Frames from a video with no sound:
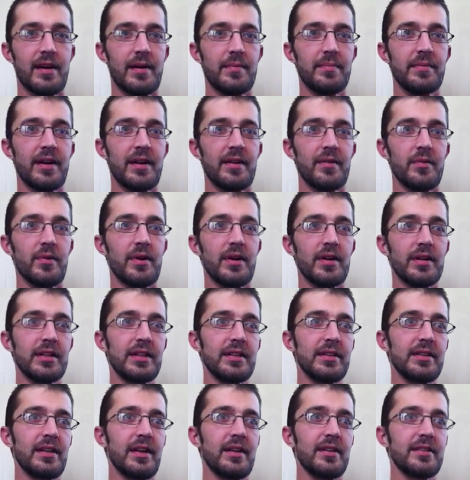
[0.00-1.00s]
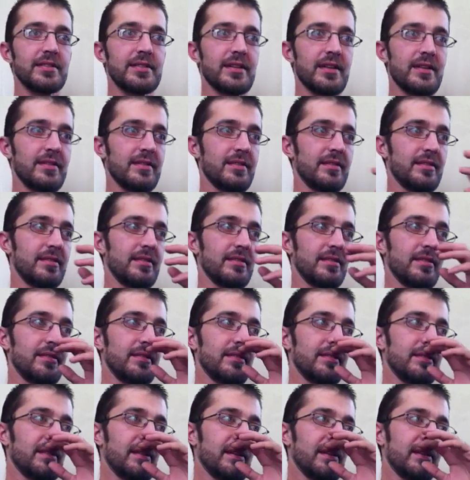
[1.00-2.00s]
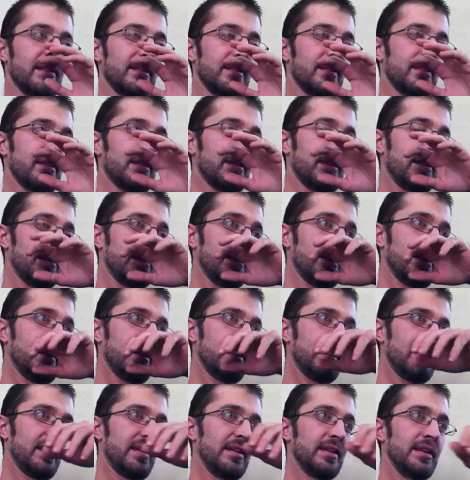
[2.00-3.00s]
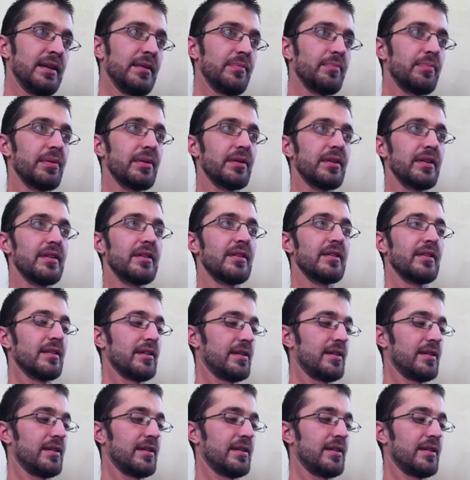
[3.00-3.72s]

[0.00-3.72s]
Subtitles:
I'm not a walking death sentence, like he put it.